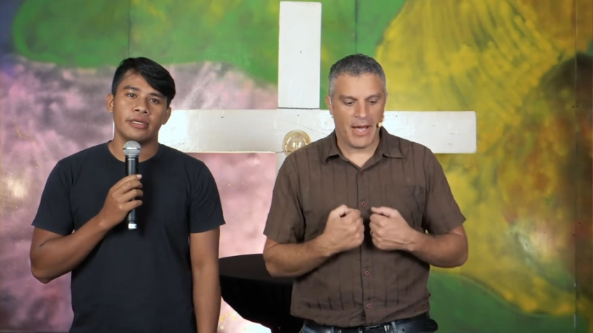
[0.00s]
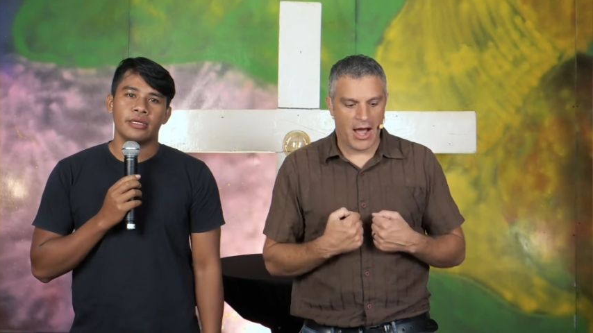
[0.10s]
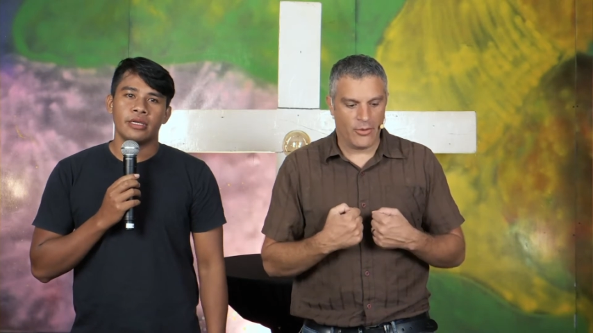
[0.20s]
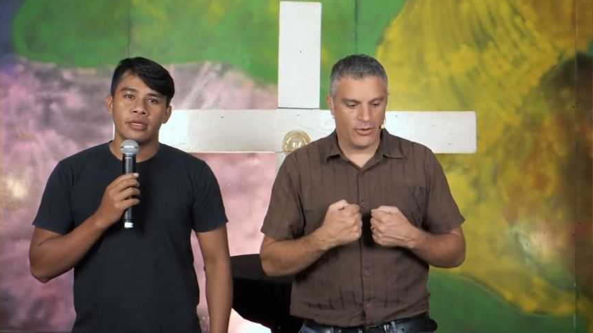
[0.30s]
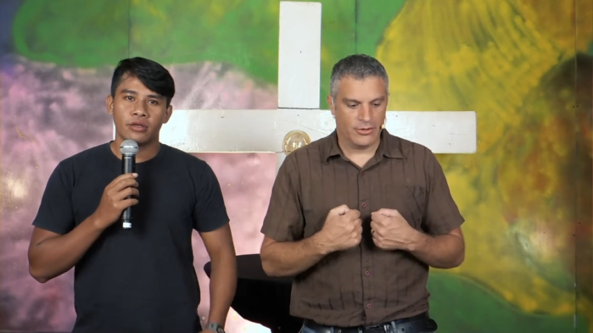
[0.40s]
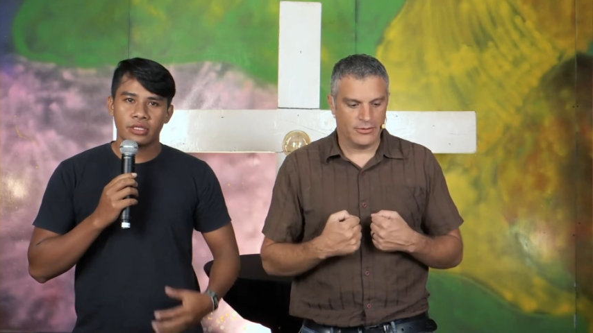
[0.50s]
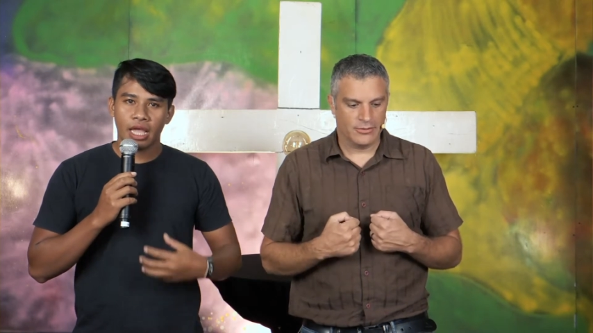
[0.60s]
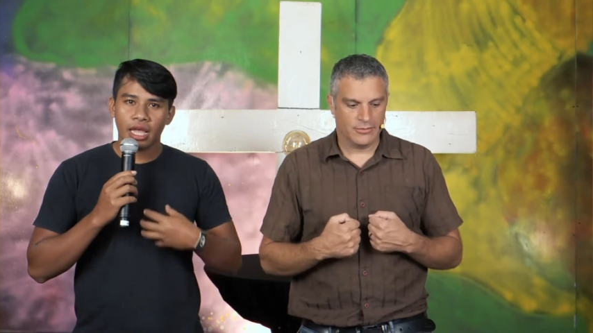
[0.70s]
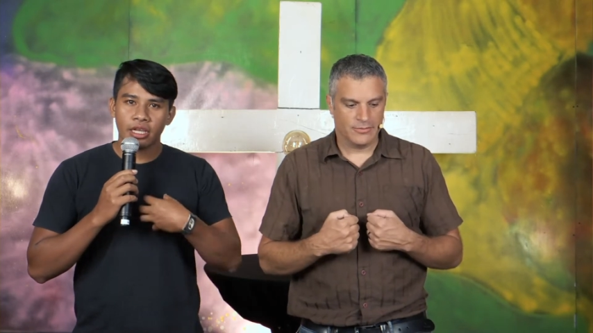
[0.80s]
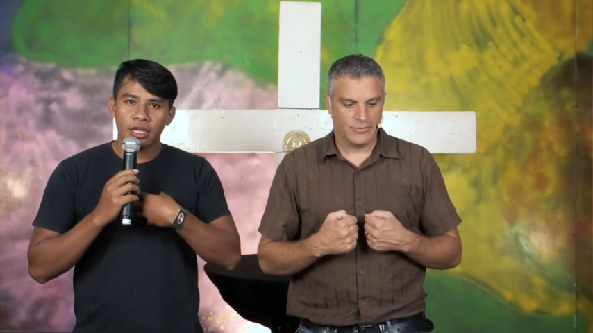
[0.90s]
Speaker 1: power
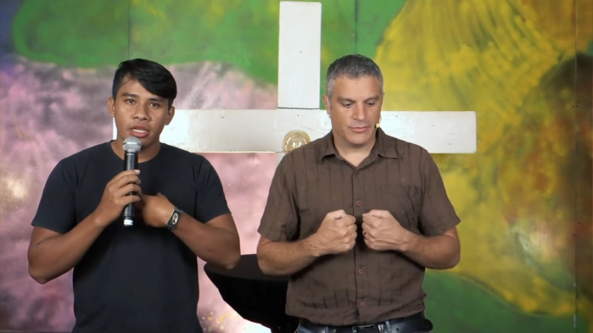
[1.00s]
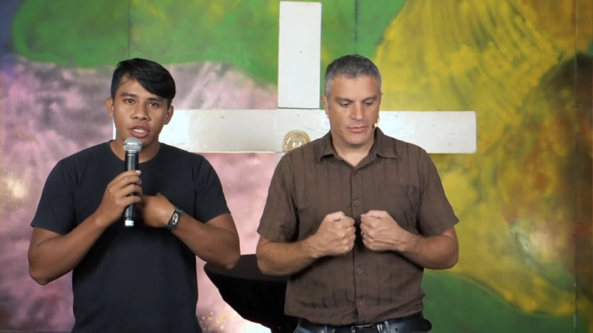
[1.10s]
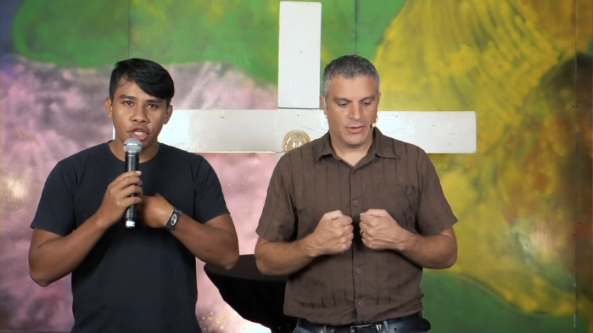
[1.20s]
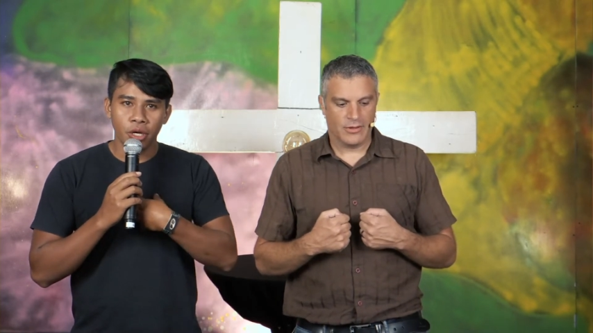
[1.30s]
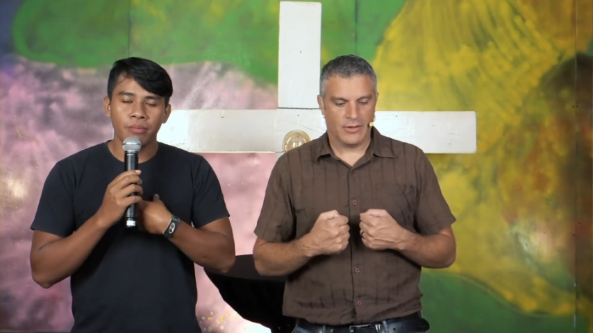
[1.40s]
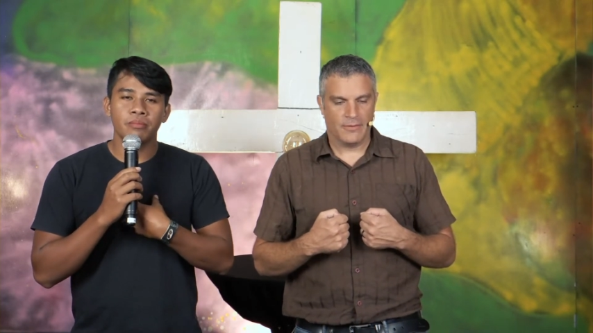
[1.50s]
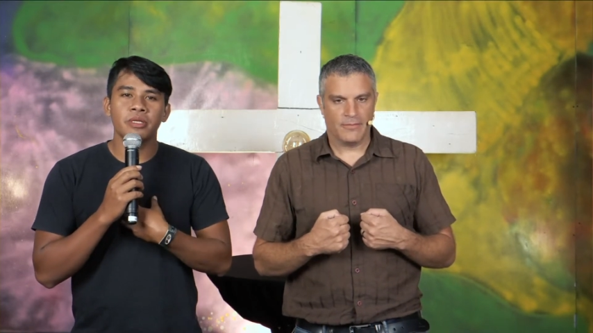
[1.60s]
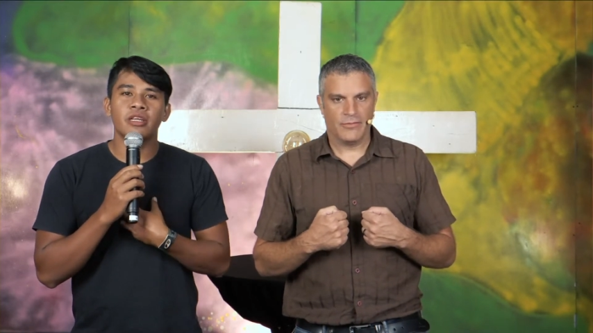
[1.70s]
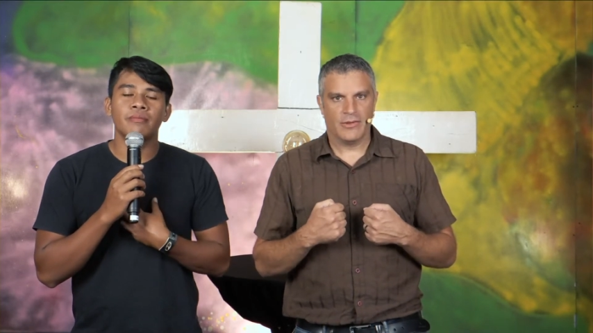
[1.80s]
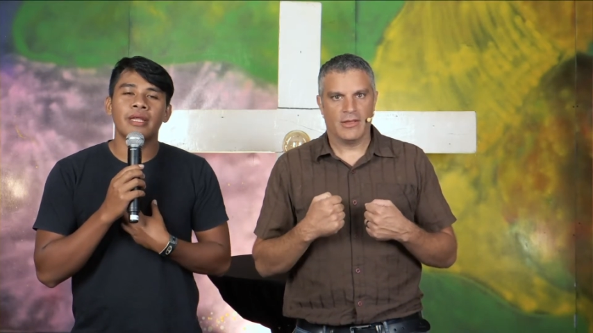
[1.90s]
to
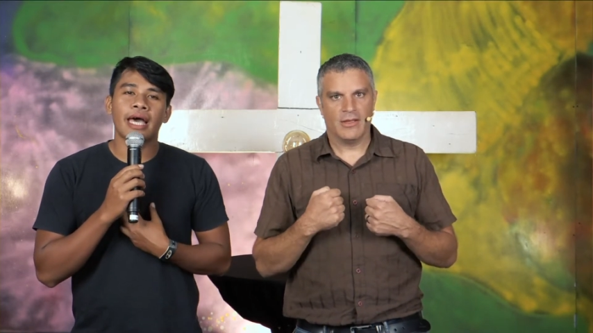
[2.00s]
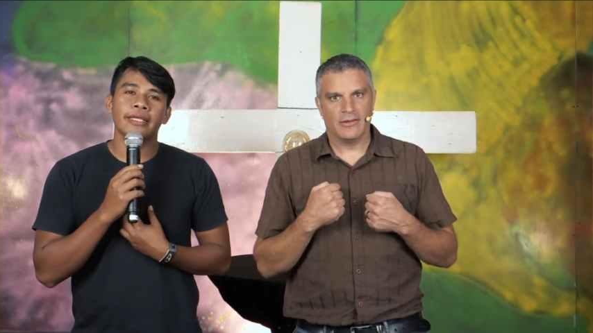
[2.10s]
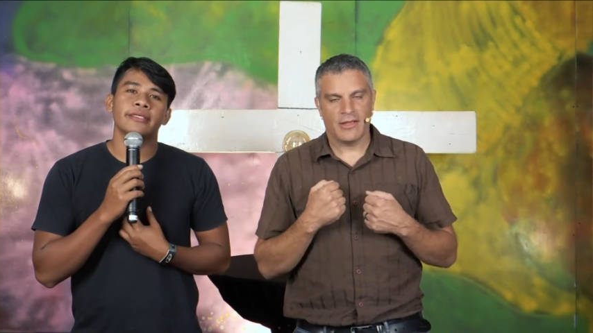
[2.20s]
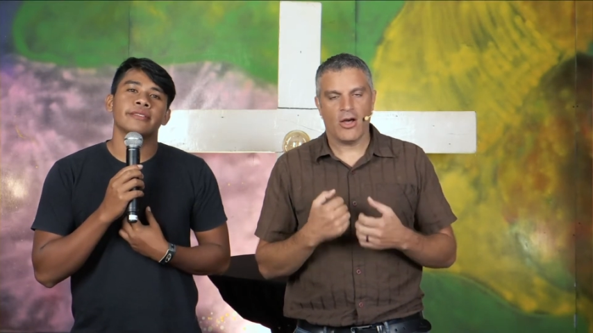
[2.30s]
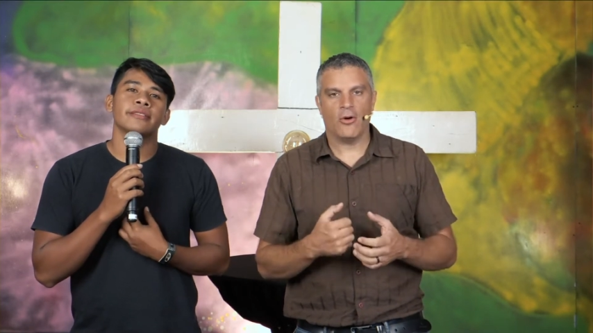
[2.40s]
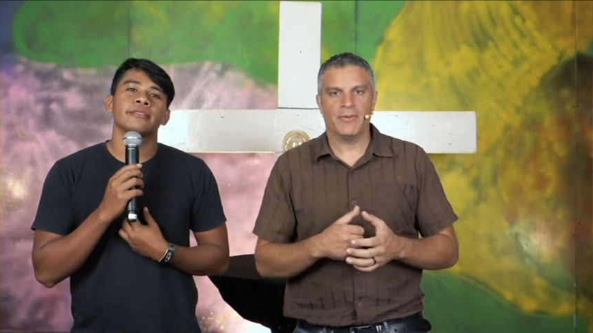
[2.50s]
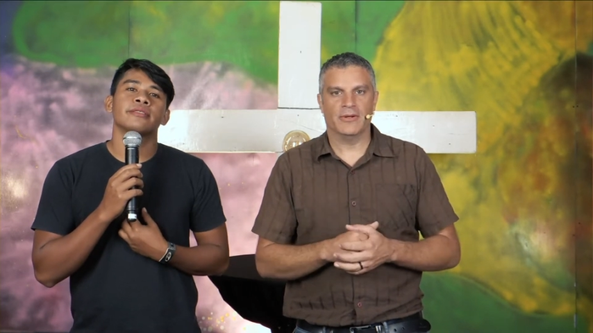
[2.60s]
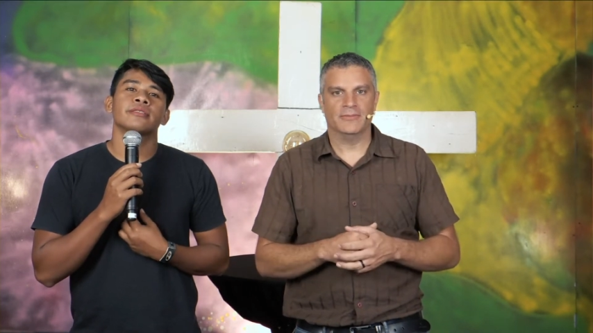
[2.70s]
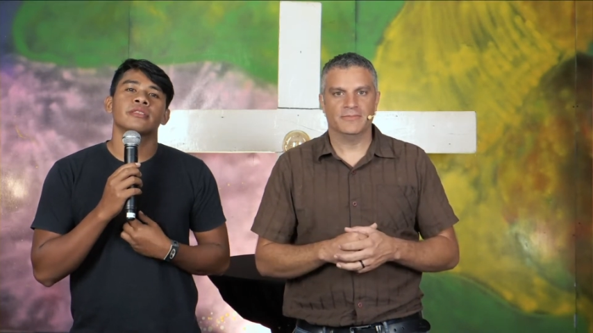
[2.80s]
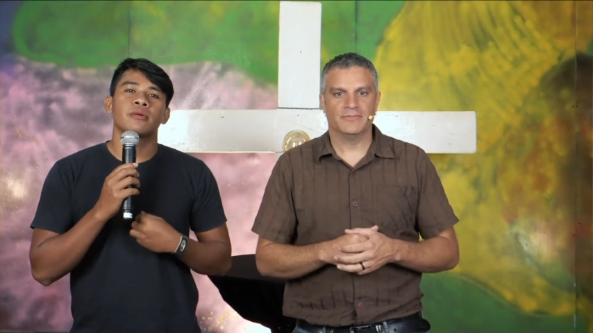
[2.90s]
help you.